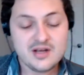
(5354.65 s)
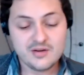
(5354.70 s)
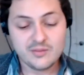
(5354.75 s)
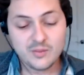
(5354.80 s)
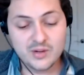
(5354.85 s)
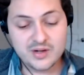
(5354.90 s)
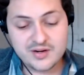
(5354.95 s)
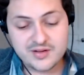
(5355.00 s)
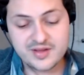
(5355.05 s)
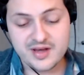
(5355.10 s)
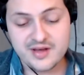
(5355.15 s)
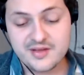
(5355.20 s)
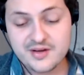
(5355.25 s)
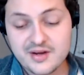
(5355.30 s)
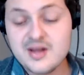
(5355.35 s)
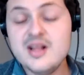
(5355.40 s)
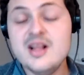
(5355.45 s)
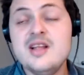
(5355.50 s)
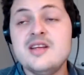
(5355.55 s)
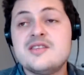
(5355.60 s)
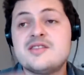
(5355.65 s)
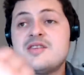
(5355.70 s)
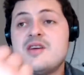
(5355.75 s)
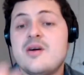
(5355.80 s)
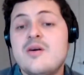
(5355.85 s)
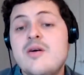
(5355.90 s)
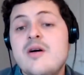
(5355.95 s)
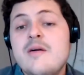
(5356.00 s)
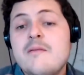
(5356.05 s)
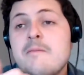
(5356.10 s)
One or the other.
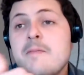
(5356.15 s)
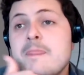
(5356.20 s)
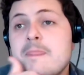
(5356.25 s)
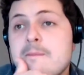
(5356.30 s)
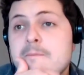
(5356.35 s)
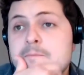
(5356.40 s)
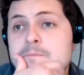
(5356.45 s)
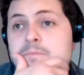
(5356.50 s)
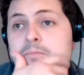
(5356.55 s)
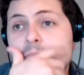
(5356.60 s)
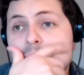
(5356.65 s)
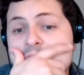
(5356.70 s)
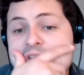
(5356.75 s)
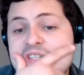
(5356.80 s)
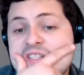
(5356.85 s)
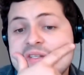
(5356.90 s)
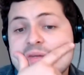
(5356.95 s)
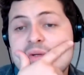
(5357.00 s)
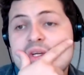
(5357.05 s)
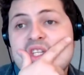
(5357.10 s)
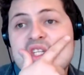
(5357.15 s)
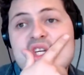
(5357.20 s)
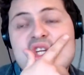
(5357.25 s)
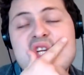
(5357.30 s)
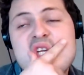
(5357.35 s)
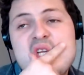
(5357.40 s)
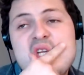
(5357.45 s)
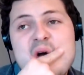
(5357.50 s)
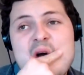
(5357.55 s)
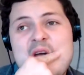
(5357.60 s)
So this is what's going
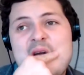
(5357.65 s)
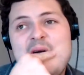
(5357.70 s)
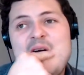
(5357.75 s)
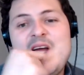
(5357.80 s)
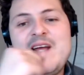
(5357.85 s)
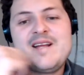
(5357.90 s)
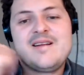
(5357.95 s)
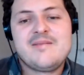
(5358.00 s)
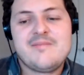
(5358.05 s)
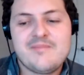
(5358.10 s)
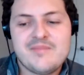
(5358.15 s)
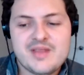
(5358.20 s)
to do it, right?